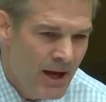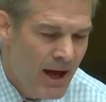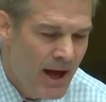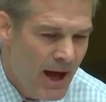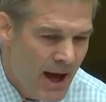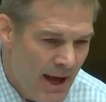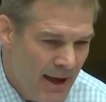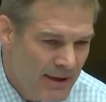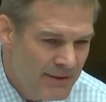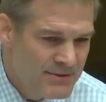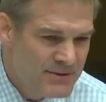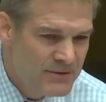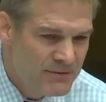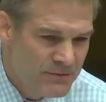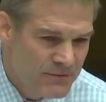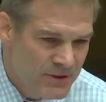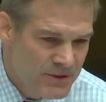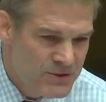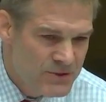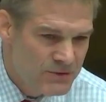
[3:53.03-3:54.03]
highest
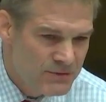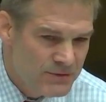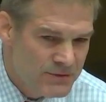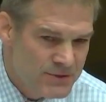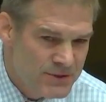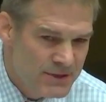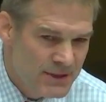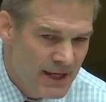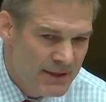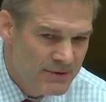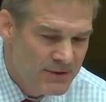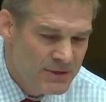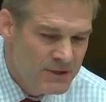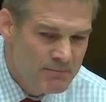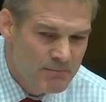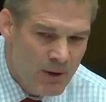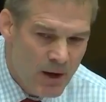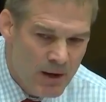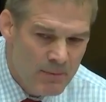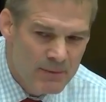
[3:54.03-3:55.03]
officials at the
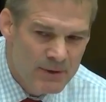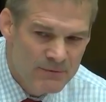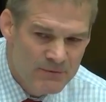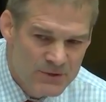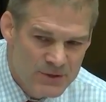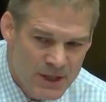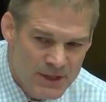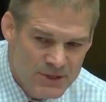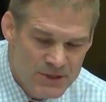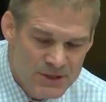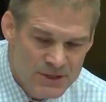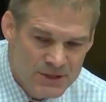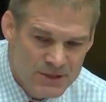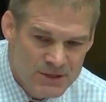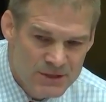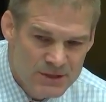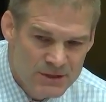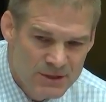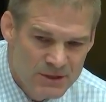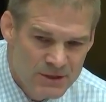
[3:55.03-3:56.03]
Department of
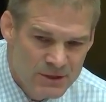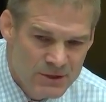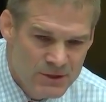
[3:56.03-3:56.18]
Justice